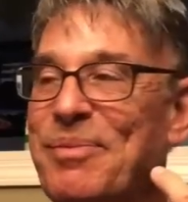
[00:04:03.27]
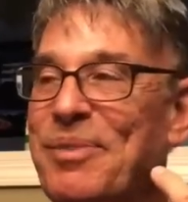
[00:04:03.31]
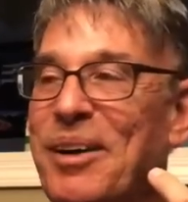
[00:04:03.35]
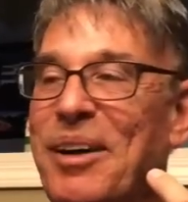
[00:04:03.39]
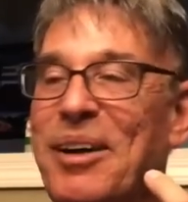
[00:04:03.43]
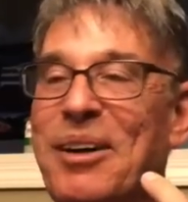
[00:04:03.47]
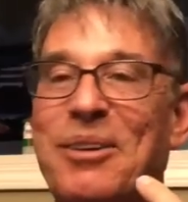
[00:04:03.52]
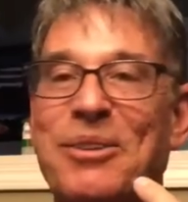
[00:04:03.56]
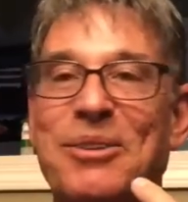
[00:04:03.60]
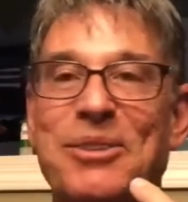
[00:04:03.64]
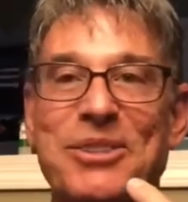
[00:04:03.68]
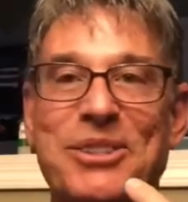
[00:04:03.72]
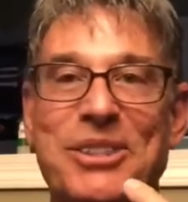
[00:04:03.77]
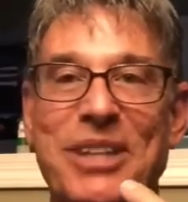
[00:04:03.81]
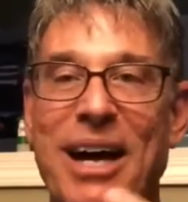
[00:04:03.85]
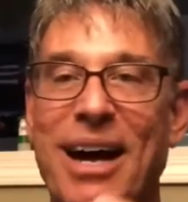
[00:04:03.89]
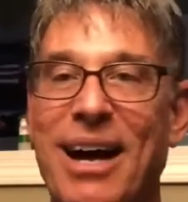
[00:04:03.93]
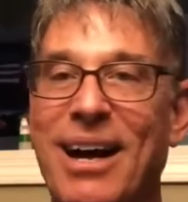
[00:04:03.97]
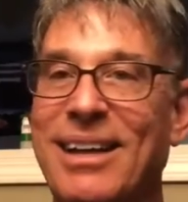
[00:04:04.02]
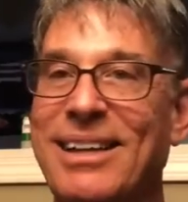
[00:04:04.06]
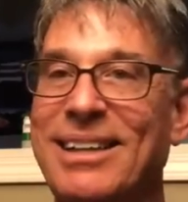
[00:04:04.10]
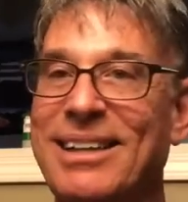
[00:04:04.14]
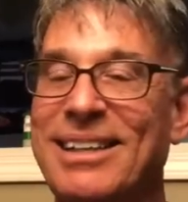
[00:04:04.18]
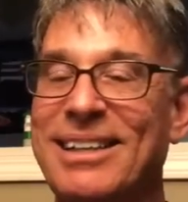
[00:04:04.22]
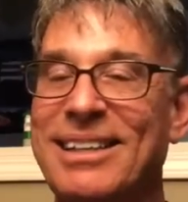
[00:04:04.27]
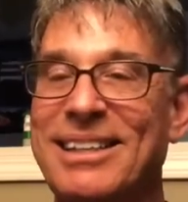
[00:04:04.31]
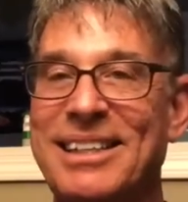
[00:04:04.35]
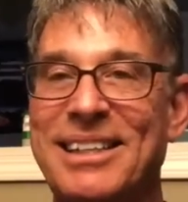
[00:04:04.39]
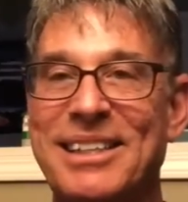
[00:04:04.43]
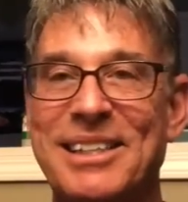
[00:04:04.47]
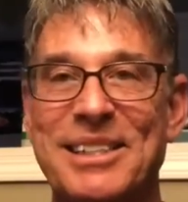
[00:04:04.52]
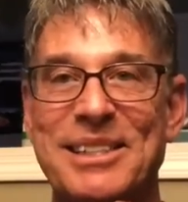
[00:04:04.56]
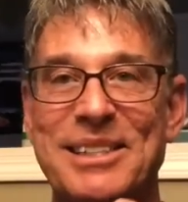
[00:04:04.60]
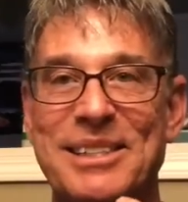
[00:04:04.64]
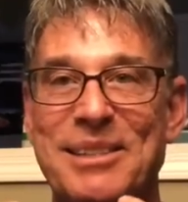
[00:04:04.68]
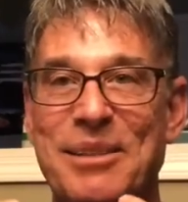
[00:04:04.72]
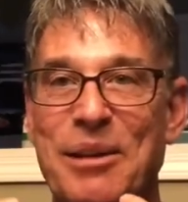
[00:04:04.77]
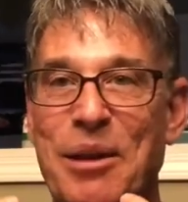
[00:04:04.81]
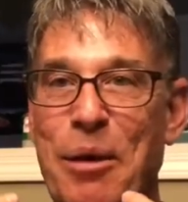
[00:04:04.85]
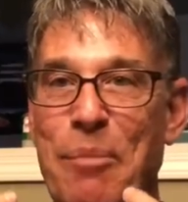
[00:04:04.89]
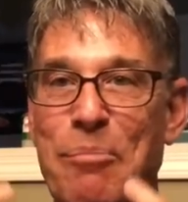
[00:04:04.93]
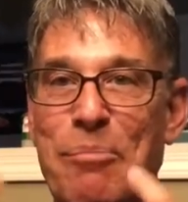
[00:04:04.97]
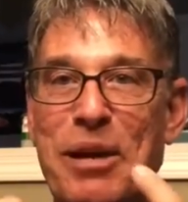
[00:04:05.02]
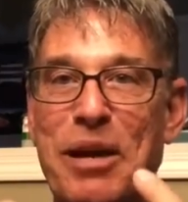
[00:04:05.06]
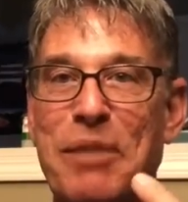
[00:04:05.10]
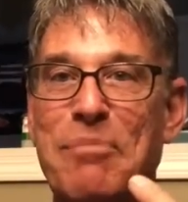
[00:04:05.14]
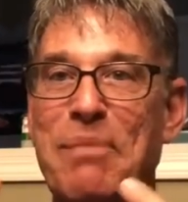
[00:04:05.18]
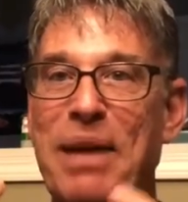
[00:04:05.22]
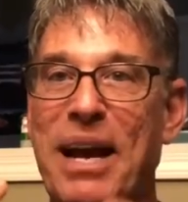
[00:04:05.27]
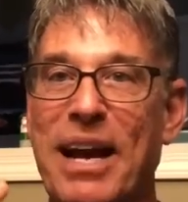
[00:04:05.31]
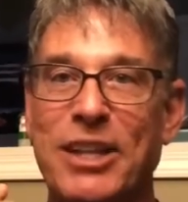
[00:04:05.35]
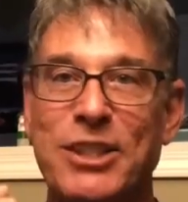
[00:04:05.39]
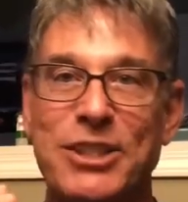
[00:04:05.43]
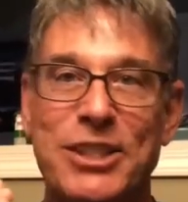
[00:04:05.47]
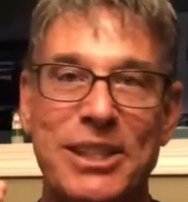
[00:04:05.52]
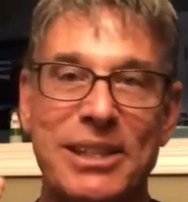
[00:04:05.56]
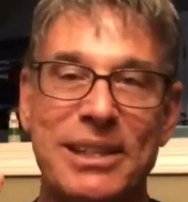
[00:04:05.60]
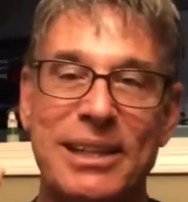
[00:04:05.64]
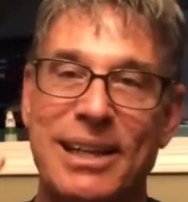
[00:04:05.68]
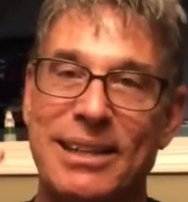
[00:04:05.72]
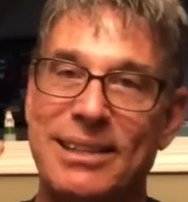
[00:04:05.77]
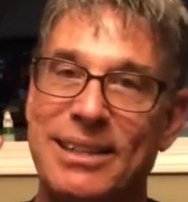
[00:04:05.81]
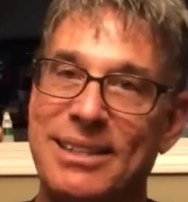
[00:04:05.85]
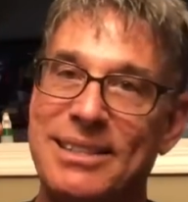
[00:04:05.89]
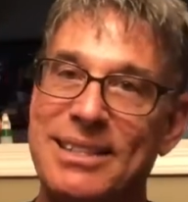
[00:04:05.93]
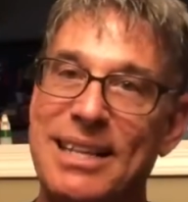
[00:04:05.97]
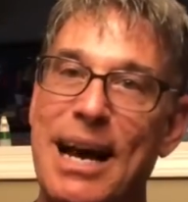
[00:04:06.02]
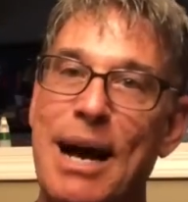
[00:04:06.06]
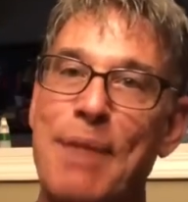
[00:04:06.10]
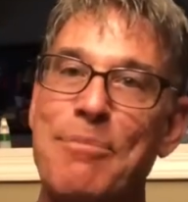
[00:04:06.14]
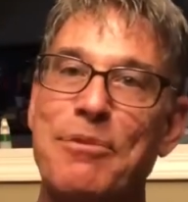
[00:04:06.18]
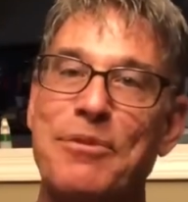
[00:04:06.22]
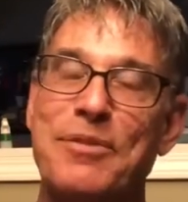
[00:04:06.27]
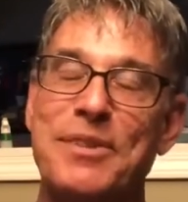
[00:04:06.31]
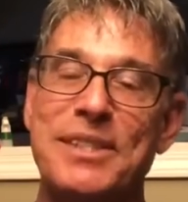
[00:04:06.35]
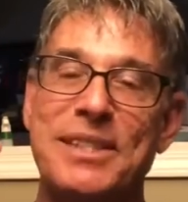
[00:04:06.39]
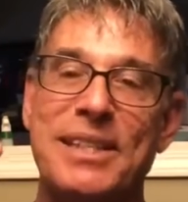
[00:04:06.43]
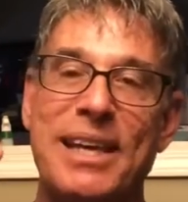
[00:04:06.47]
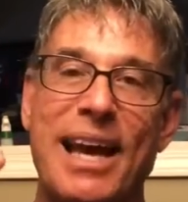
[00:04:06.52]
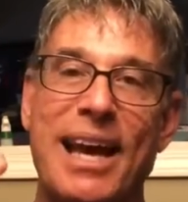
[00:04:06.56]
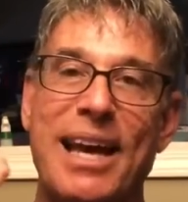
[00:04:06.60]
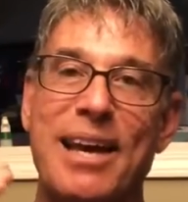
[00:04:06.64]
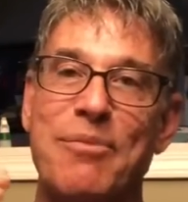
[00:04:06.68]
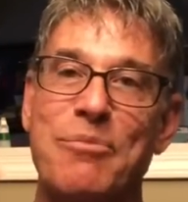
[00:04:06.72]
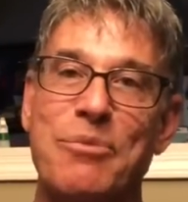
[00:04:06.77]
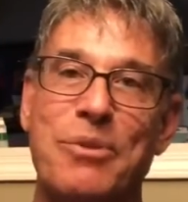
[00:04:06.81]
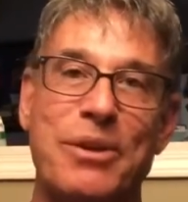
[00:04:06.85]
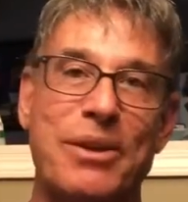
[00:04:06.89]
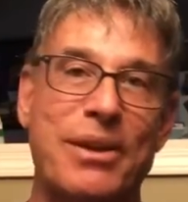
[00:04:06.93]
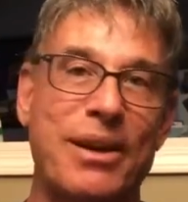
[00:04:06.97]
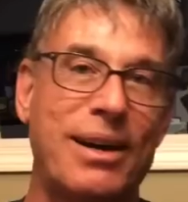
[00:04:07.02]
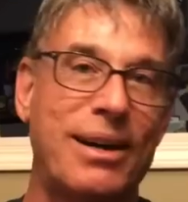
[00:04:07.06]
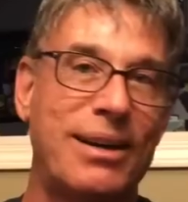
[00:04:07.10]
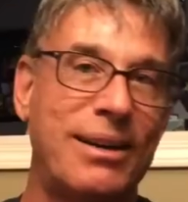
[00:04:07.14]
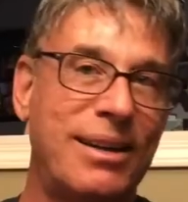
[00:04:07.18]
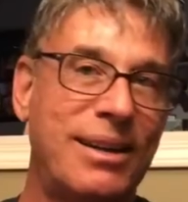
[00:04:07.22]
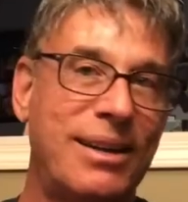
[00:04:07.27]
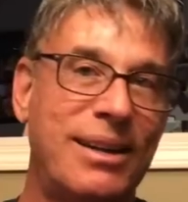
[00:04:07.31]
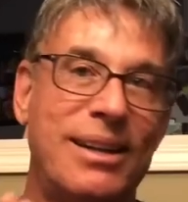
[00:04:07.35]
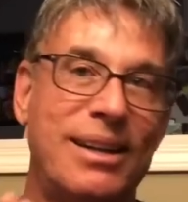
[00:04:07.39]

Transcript: Uncle John in his big mansion at the top of his game with a